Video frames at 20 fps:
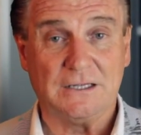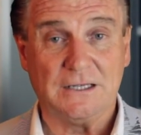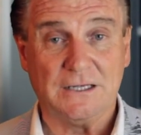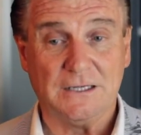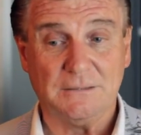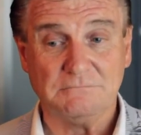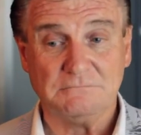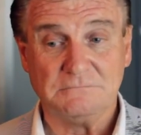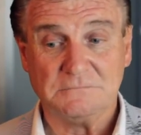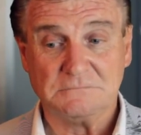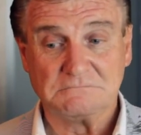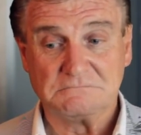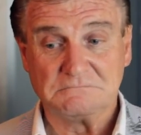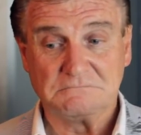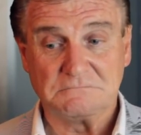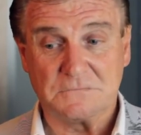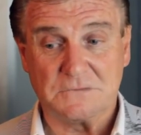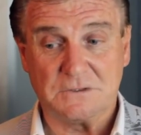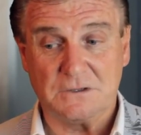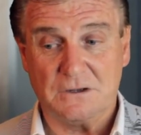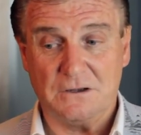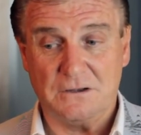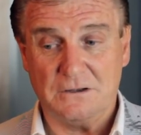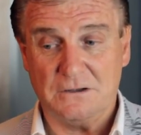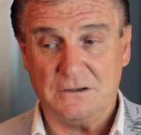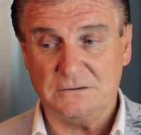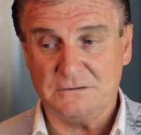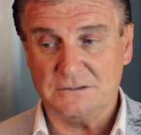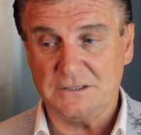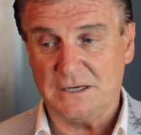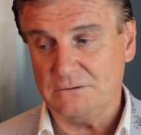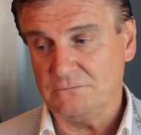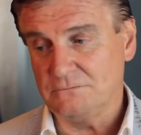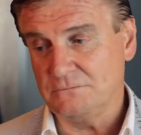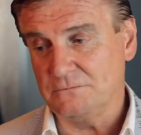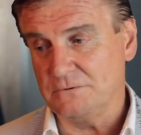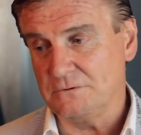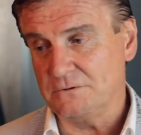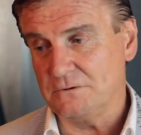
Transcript: um, you know,